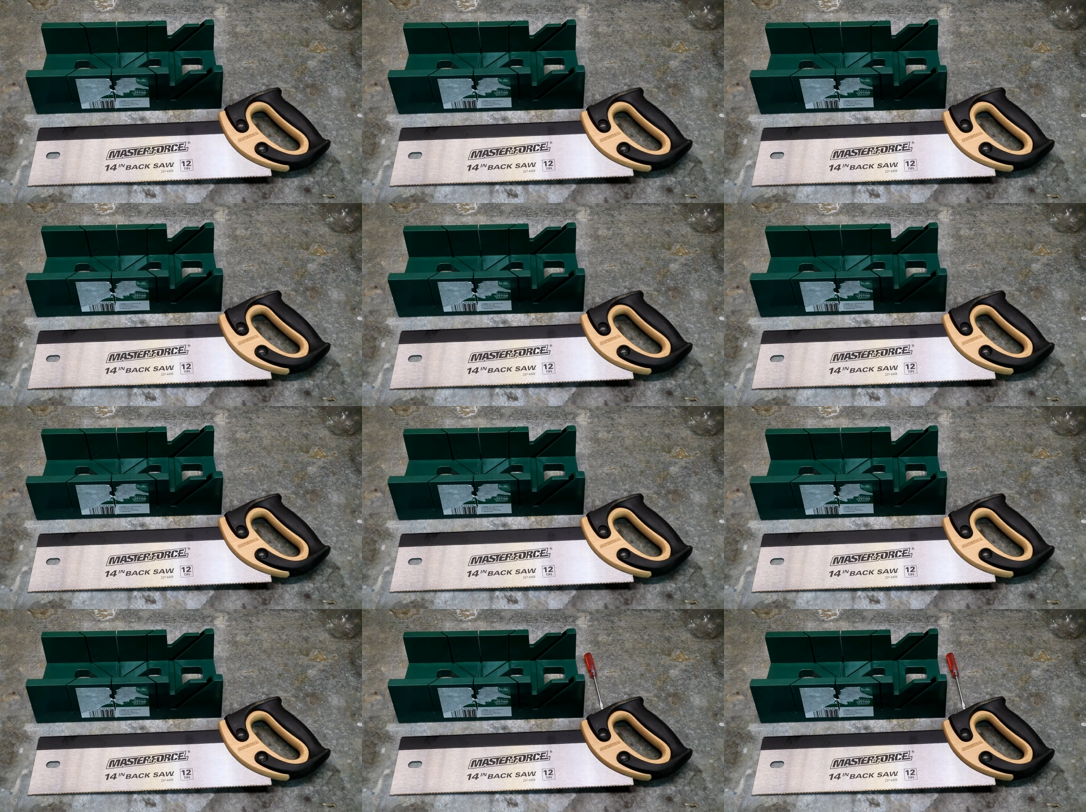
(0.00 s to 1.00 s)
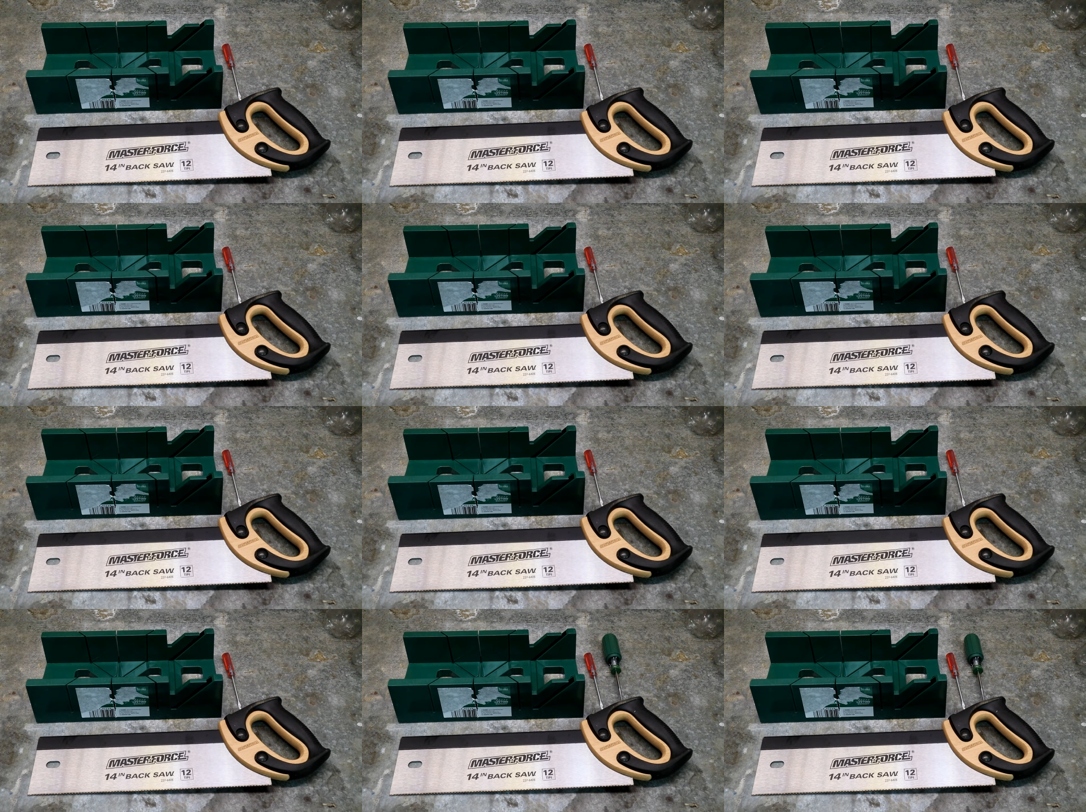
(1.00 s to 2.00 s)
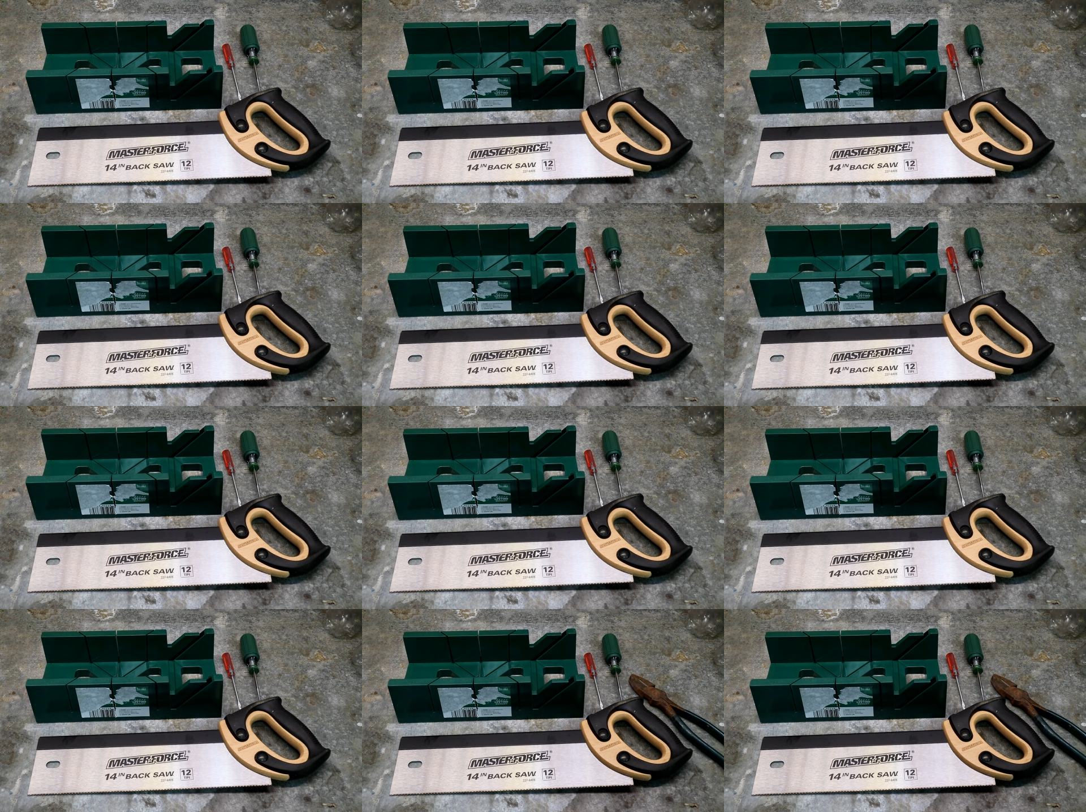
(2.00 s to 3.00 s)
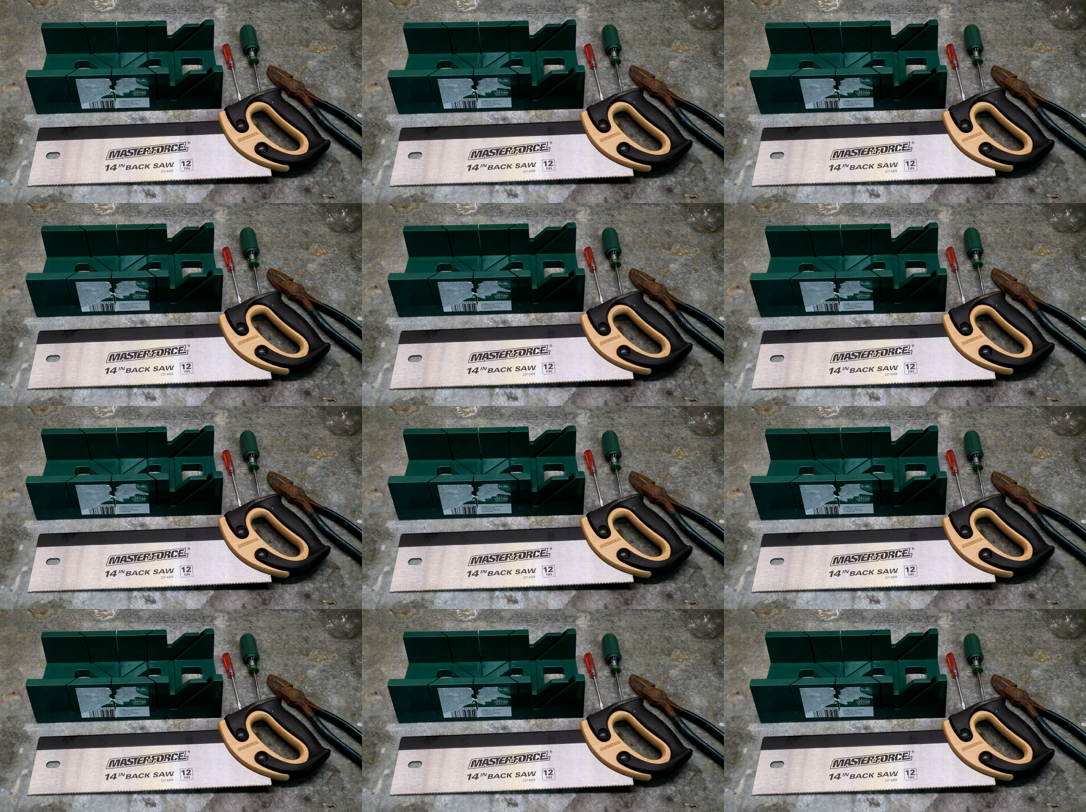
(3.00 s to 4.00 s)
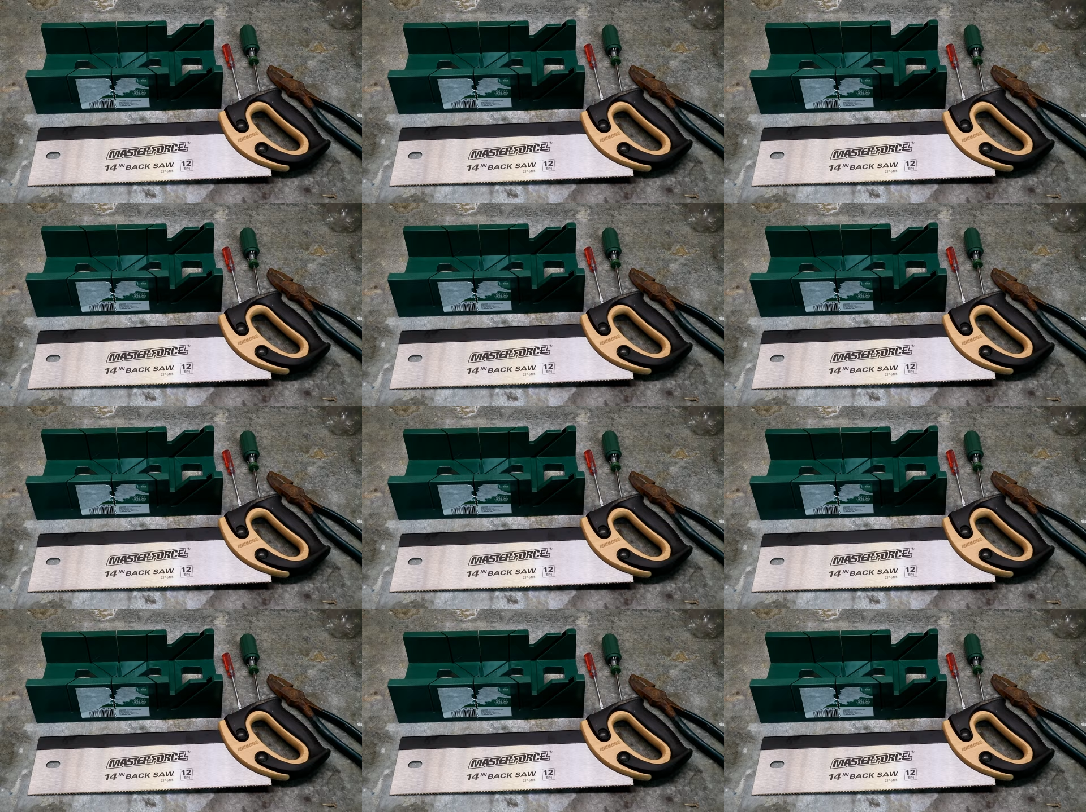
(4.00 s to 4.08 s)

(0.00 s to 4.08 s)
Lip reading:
No face is visible, so there are no lips to read.